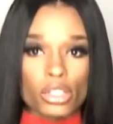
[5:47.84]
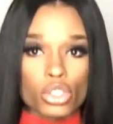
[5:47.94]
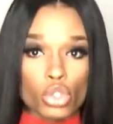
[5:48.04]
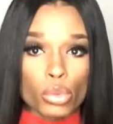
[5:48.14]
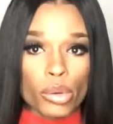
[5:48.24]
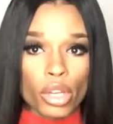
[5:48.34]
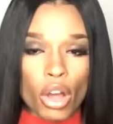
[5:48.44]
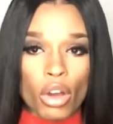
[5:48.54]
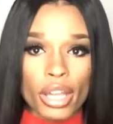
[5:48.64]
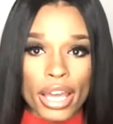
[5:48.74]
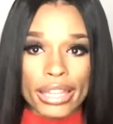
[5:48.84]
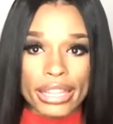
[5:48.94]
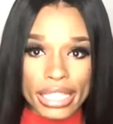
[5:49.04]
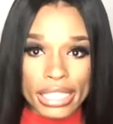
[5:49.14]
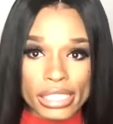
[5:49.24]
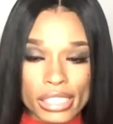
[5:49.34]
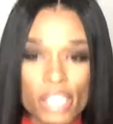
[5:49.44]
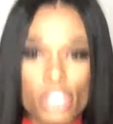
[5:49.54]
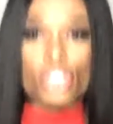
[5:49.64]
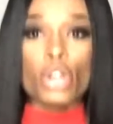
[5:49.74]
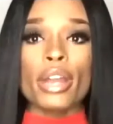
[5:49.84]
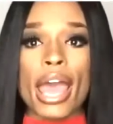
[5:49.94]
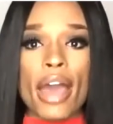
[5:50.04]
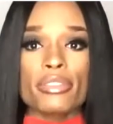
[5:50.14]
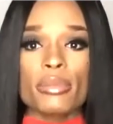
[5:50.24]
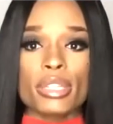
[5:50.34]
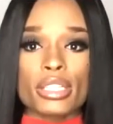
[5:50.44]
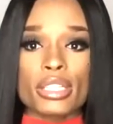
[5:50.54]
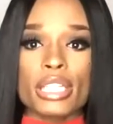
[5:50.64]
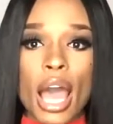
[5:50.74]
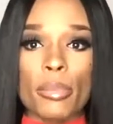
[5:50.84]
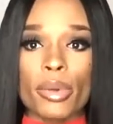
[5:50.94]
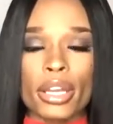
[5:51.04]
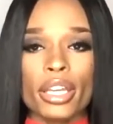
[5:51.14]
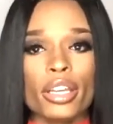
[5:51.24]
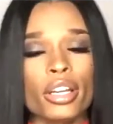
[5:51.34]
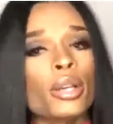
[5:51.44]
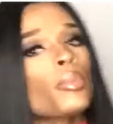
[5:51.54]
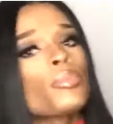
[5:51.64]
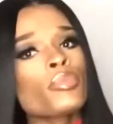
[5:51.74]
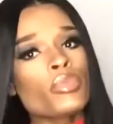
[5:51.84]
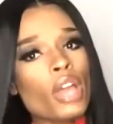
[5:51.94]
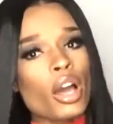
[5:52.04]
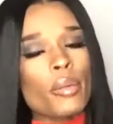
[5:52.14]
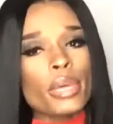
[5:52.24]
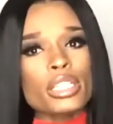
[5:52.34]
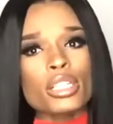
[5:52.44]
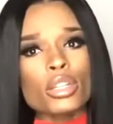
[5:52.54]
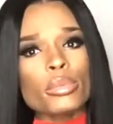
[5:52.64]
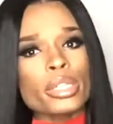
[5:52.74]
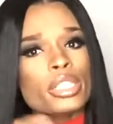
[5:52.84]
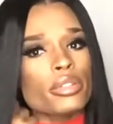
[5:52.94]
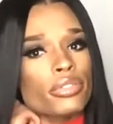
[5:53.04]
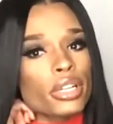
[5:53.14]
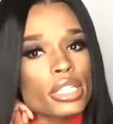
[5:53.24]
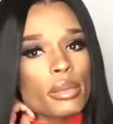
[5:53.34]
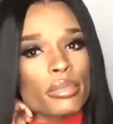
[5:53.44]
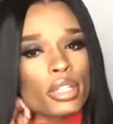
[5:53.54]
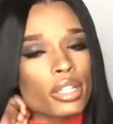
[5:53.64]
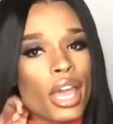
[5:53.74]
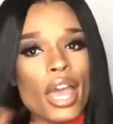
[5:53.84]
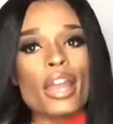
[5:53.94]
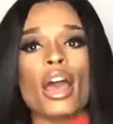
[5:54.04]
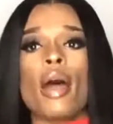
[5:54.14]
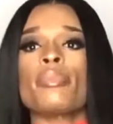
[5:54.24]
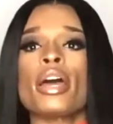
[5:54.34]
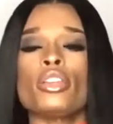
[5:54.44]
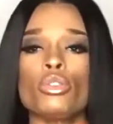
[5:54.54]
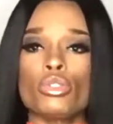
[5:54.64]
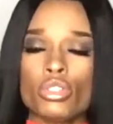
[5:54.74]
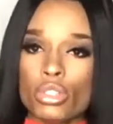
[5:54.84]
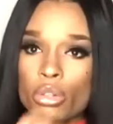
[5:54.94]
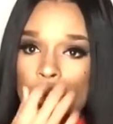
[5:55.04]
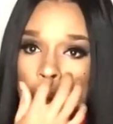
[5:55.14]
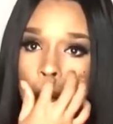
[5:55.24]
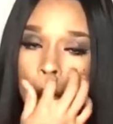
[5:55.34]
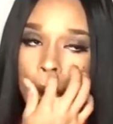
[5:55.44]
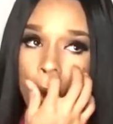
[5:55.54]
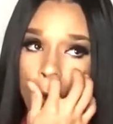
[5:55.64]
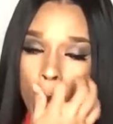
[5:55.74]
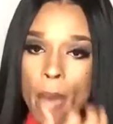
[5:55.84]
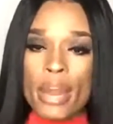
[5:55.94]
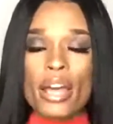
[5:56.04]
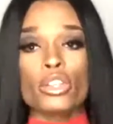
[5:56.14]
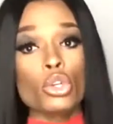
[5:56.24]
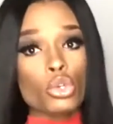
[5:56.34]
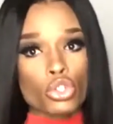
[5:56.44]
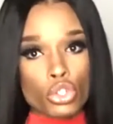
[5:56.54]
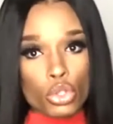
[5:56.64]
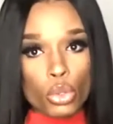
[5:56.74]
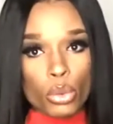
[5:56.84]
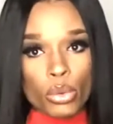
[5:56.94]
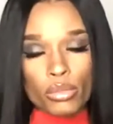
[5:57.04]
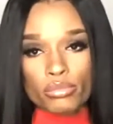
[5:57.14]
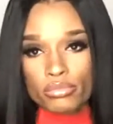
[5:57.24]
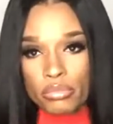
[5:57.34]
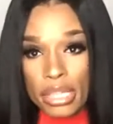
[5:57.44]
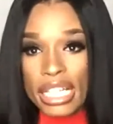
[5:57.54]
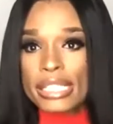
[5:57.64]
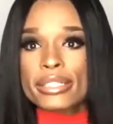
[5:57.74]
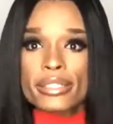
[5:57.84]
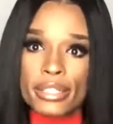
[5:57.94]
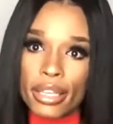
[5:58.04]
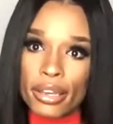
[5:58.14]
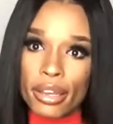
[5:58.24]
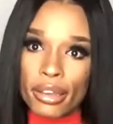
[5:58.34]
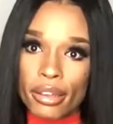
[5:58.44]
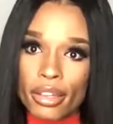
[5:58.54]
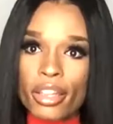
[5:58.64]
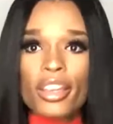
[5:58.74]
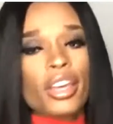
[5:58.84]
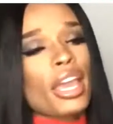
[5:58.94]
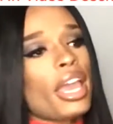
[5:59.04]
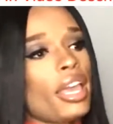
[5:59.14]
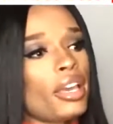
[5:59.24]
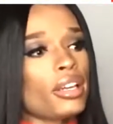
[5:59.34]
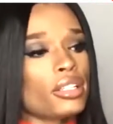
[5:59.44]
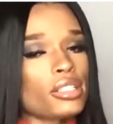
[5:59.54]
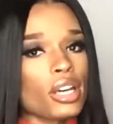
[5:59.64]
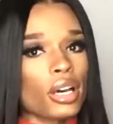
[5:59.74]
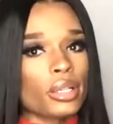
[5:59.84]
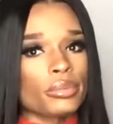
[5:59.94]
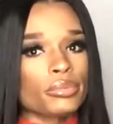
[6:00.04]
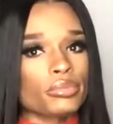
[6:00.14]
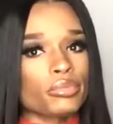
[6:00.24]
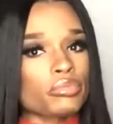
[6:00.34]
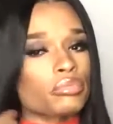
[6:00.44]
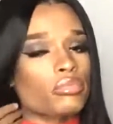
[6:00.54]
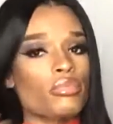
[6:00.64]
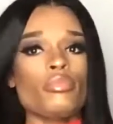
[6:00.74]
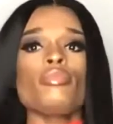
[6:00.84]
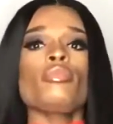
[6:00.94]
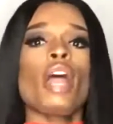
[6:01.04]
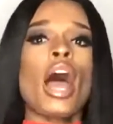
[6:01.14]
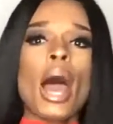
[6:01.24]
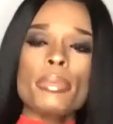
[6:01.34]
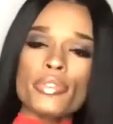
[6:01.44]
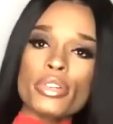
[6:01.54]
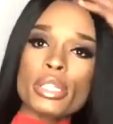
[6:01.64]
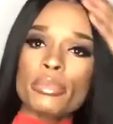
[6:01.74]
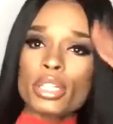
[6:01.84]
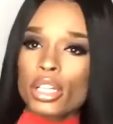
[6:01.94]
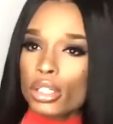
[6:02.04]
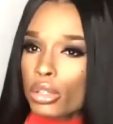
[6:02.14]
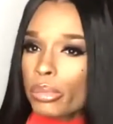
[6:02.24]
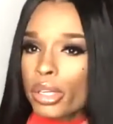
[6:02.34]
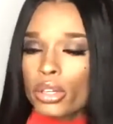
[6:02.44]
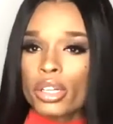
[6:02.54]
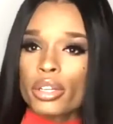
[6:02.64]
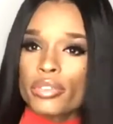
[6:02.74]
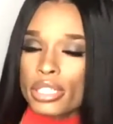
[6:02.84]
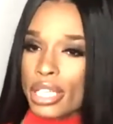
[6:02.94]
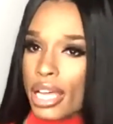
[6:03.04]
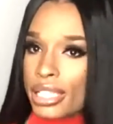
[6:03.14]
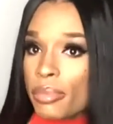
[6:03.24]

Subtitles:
super long like this. So to have something stop right here, it's a little bit different. It's something that I'm not used to. I'm not used to being seen in. And I'll opt for something a little bit on a different side.